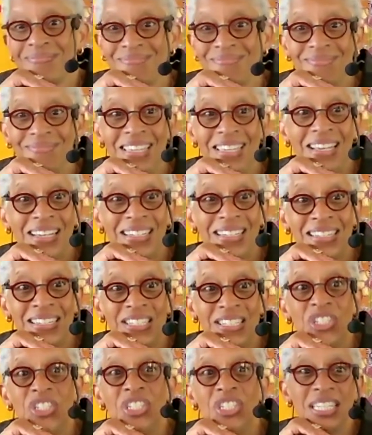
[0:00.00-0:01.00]
Yeah,
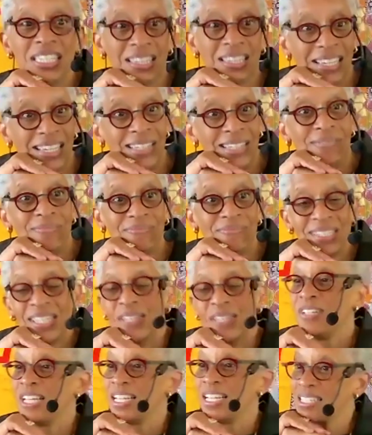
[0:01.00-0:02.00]
gently
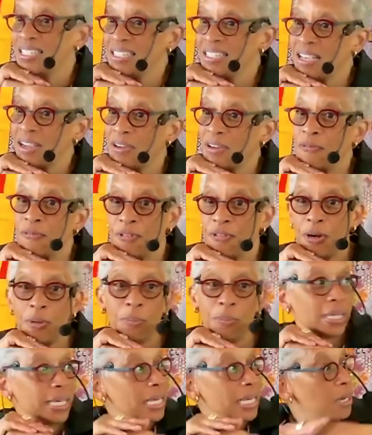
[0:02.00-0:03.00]
if necessary,
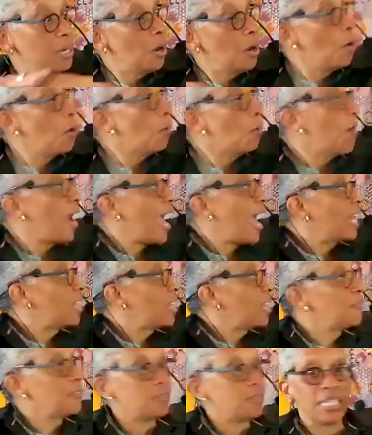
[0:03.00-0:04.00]
firmly or
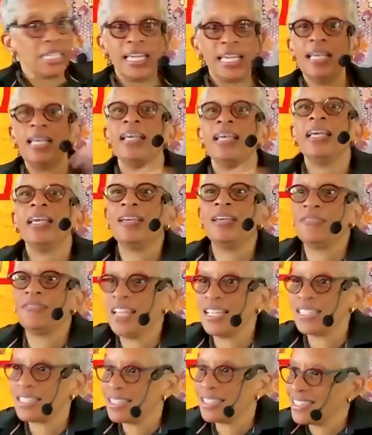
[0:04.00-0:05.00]
wrathfully if
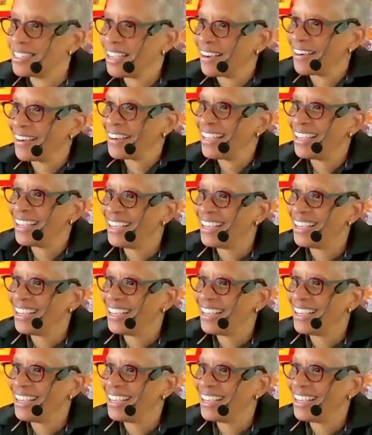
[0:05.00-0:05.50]
necessary,